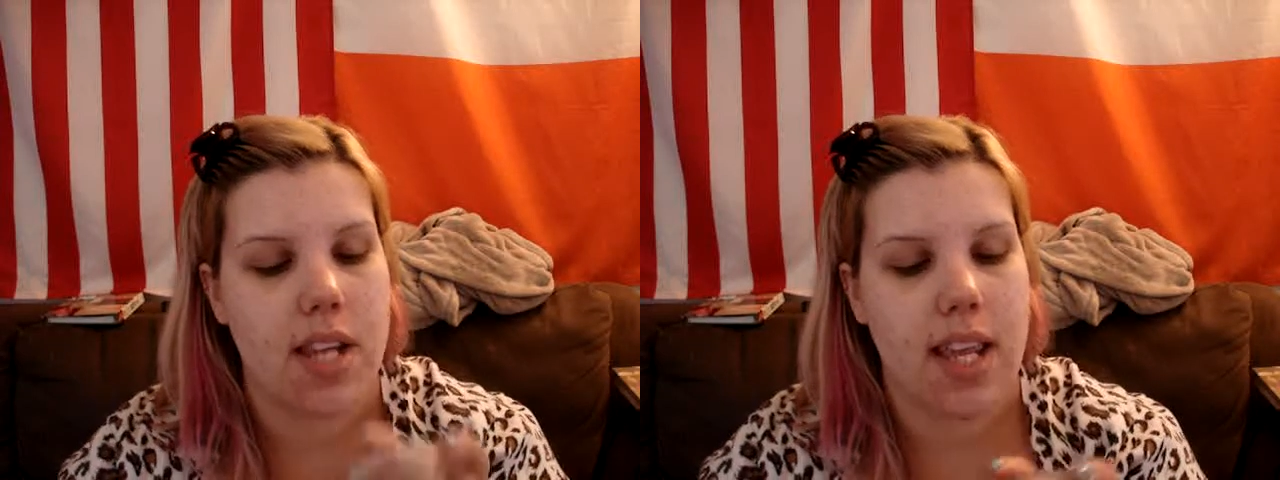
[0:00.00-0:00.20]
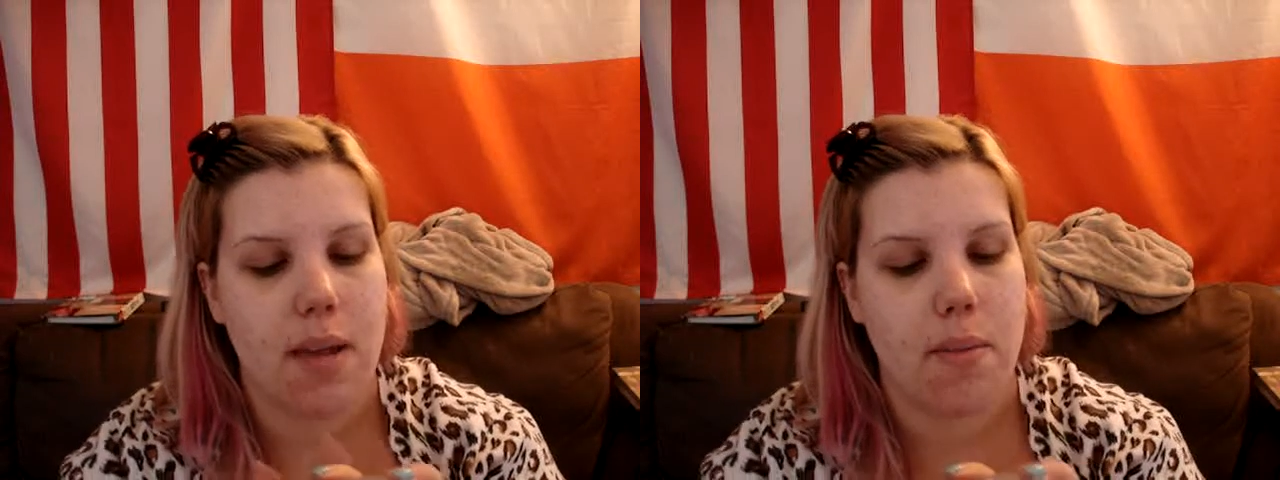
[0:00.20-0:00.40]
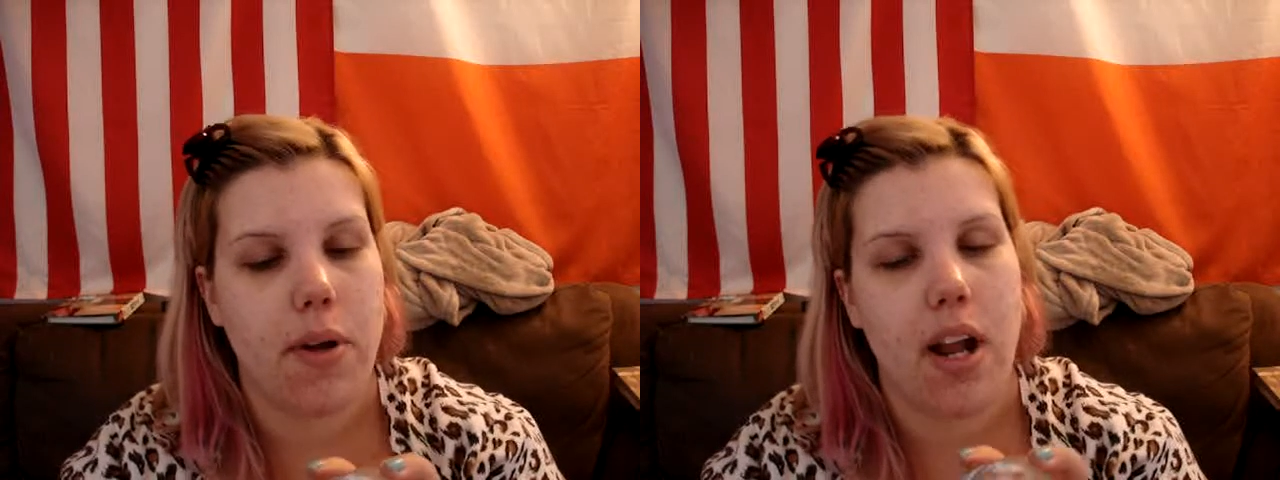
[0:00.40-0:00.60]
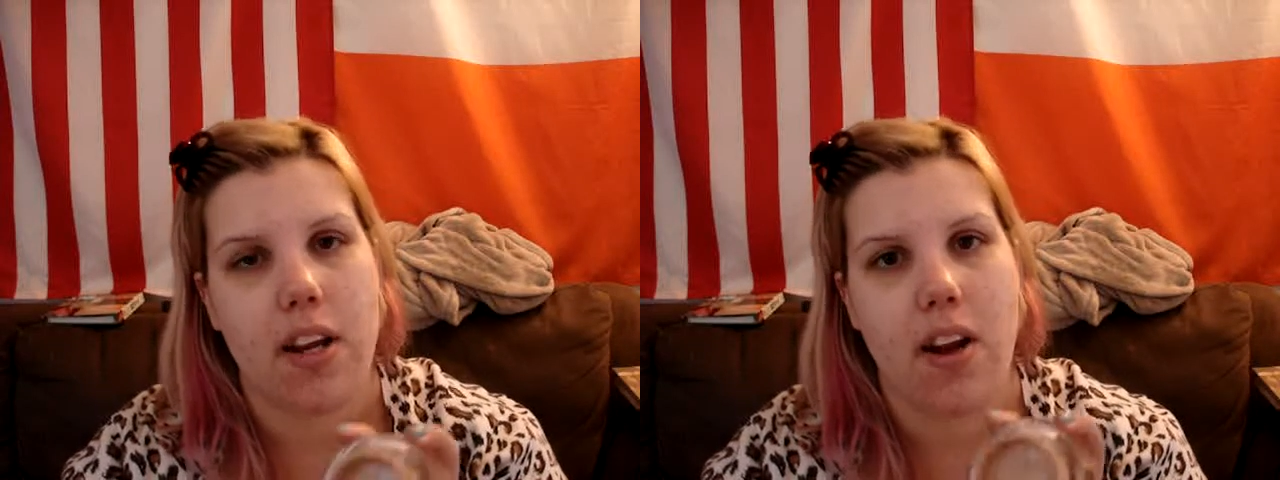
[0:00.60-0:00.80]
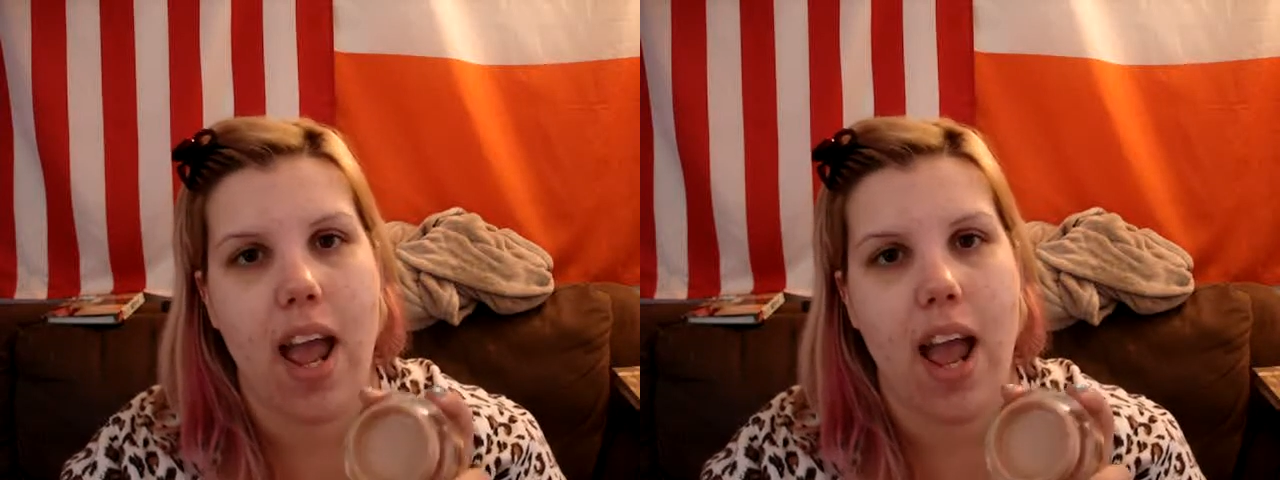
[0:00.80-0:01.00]
take it and put it
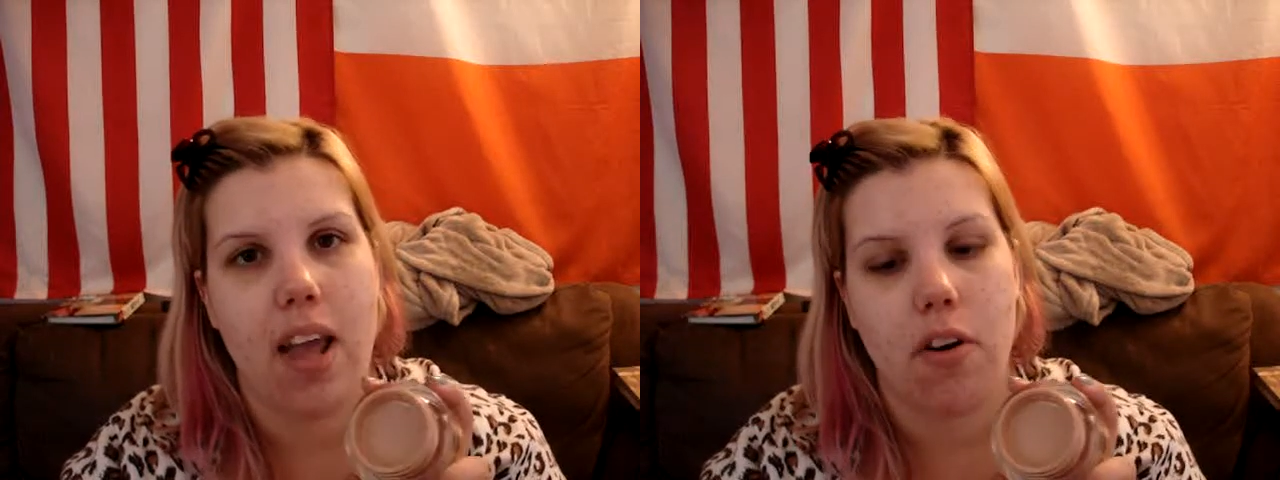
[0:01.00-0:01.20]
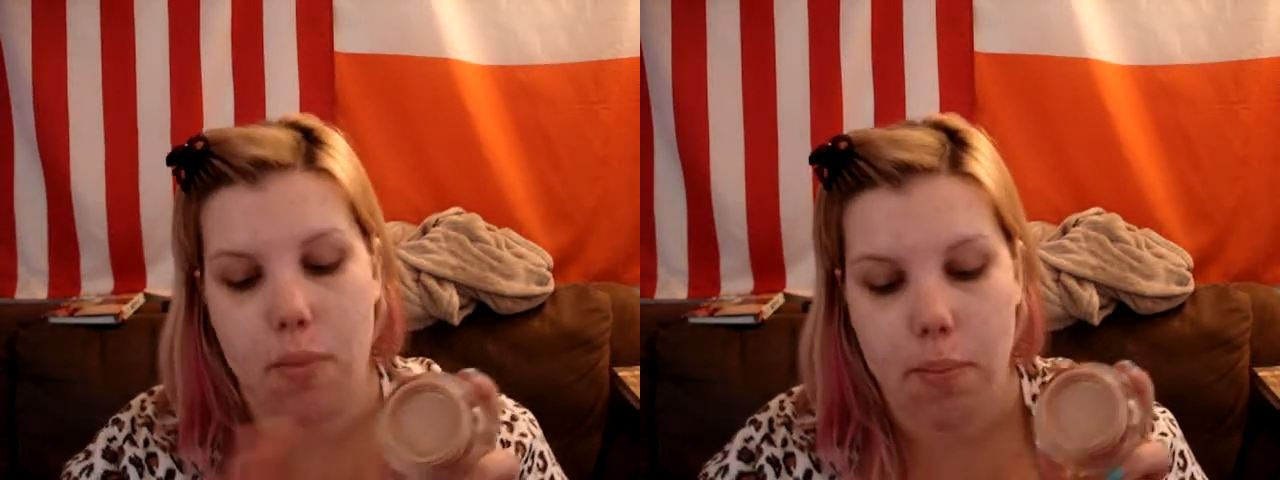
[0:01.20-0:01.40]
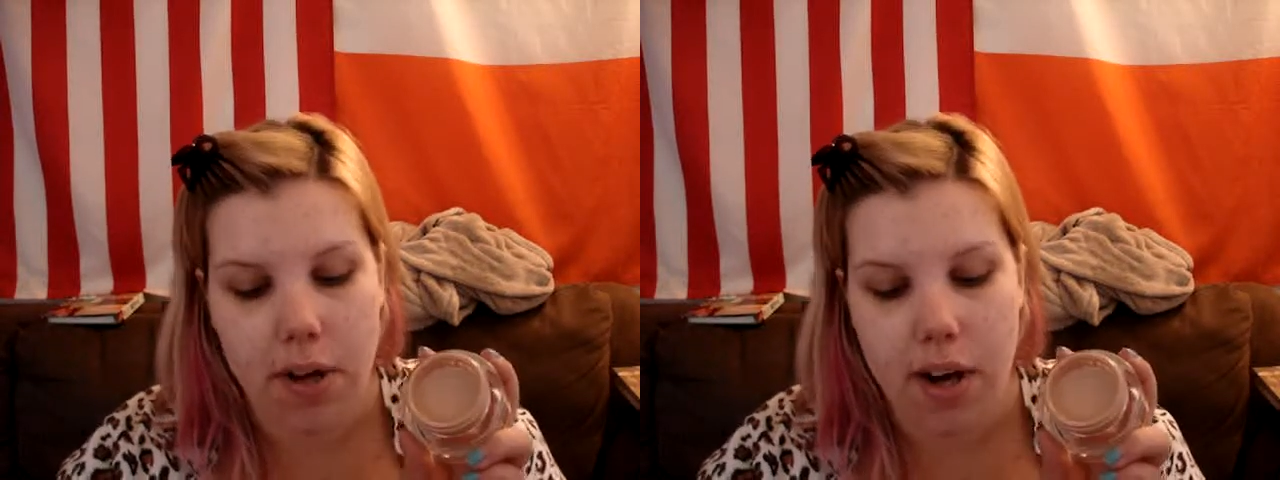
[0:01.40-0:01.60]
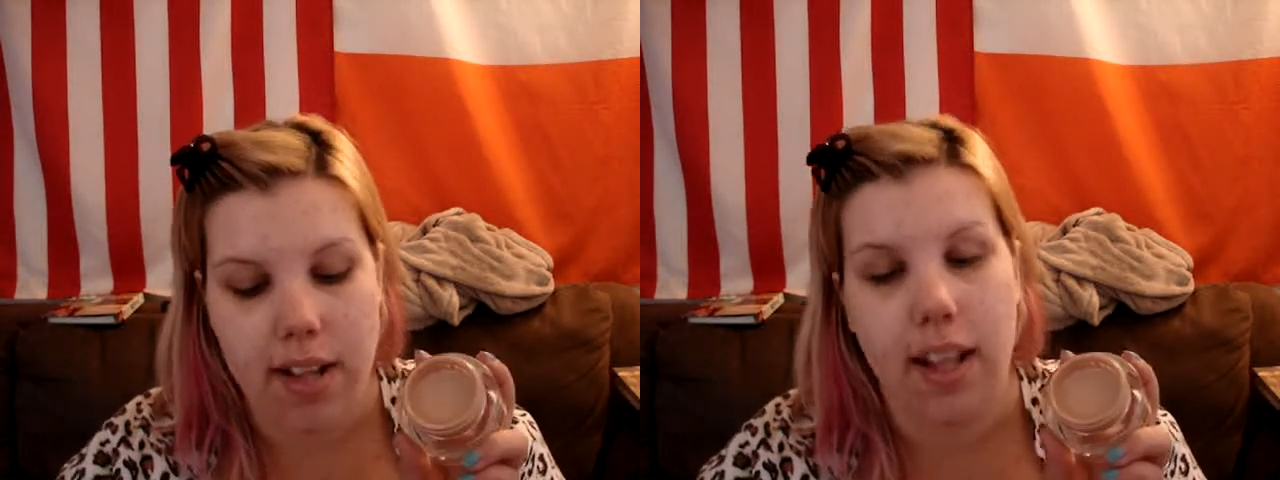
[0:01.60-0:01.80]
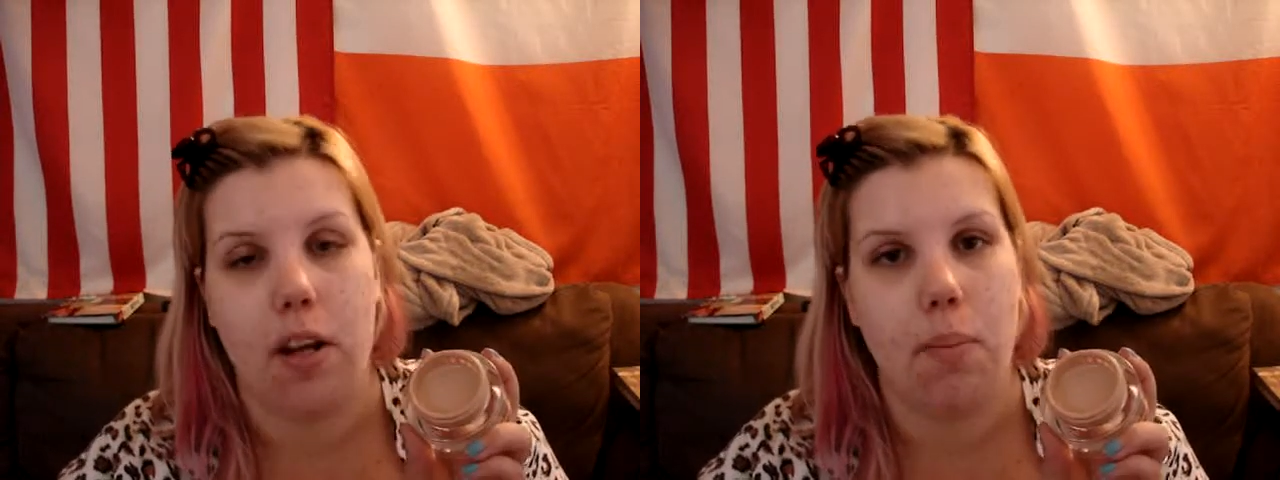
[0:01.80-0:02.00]
on your hand or put it
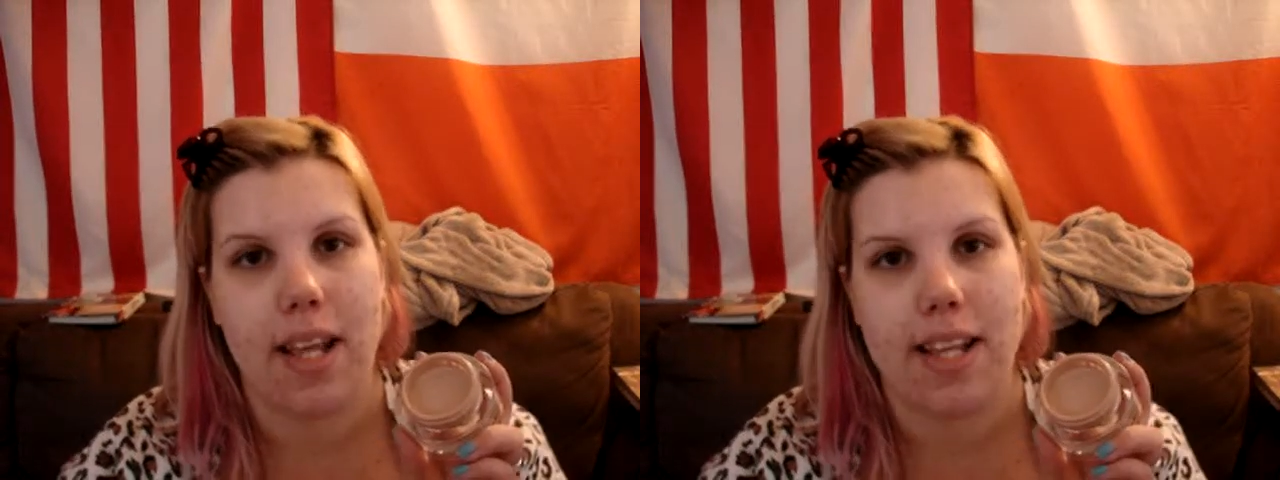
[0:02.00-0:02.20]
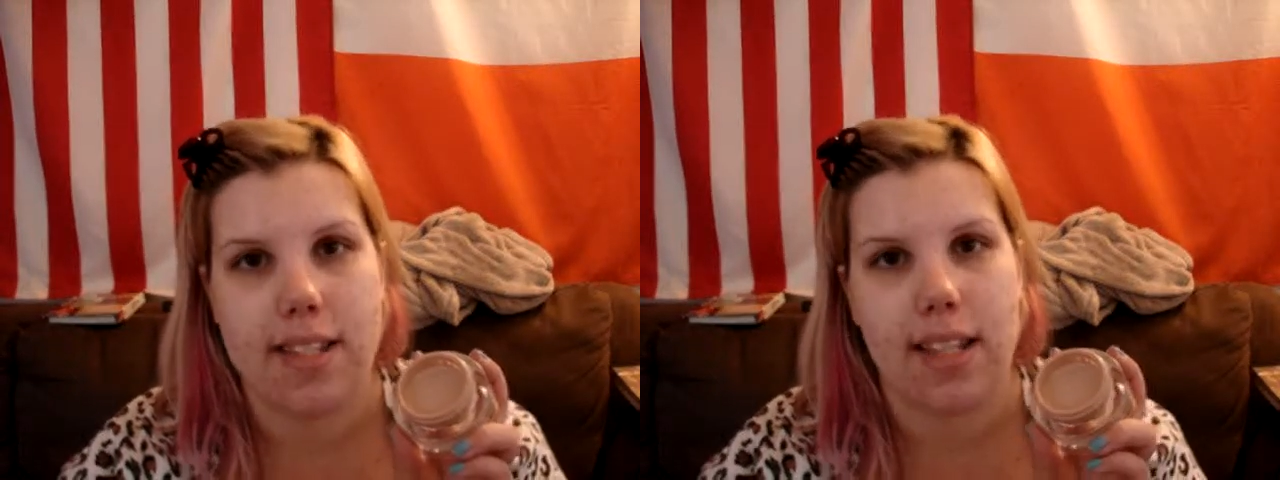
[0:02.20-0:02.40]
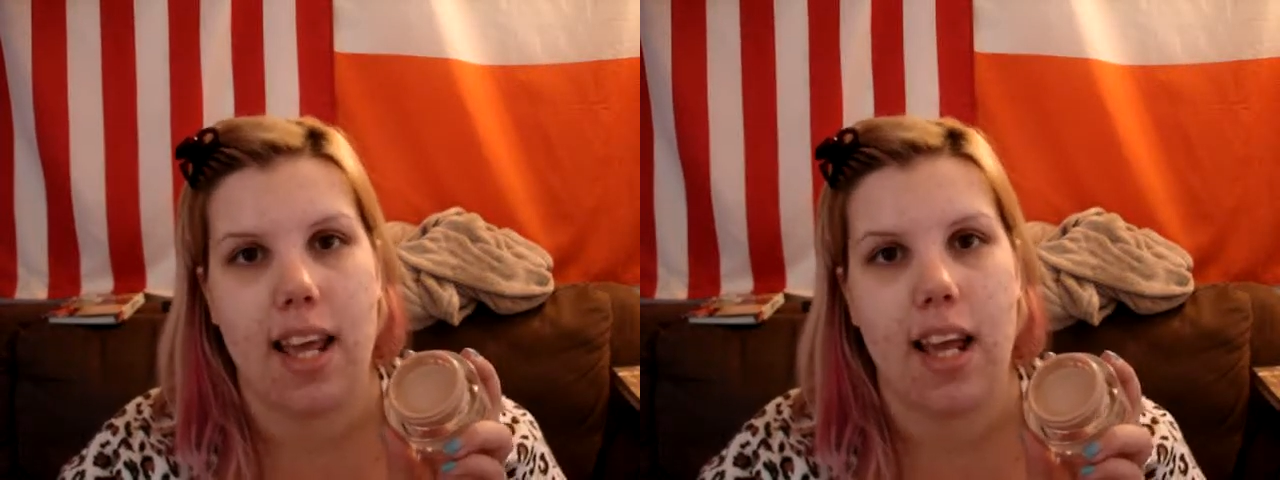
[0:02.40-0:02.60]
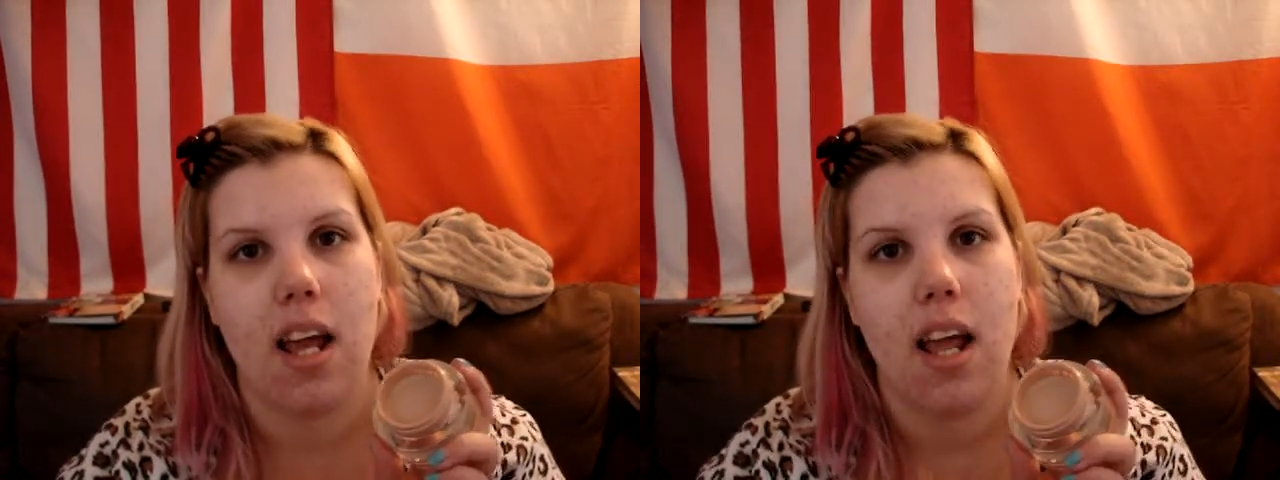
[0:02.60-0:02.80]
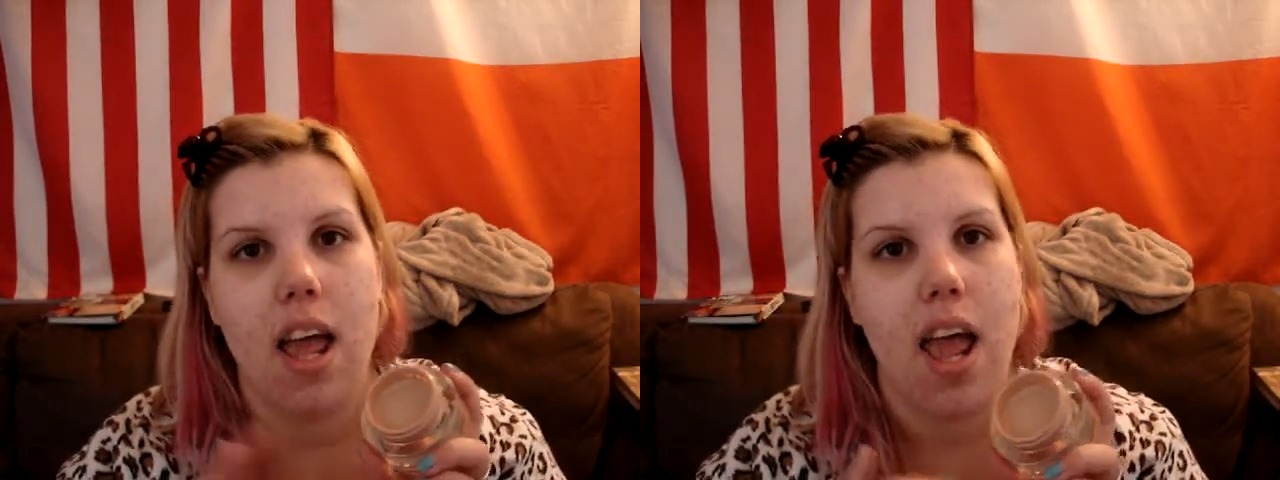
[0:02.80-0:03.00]
on the little plastic thing